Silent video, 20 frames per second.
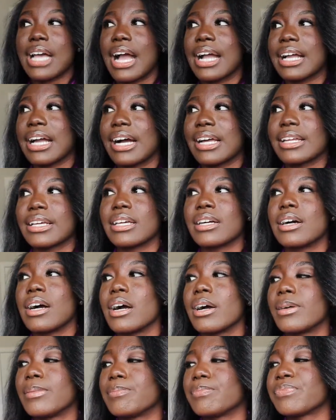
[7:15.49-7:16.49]
I got it
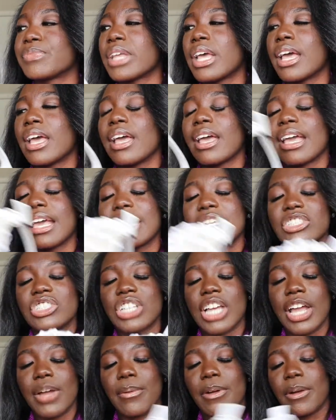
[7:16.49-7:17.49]
um, in
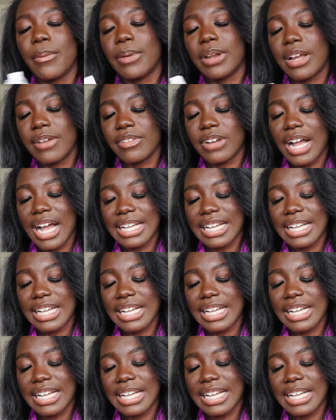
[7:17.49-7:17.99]
January, whatever,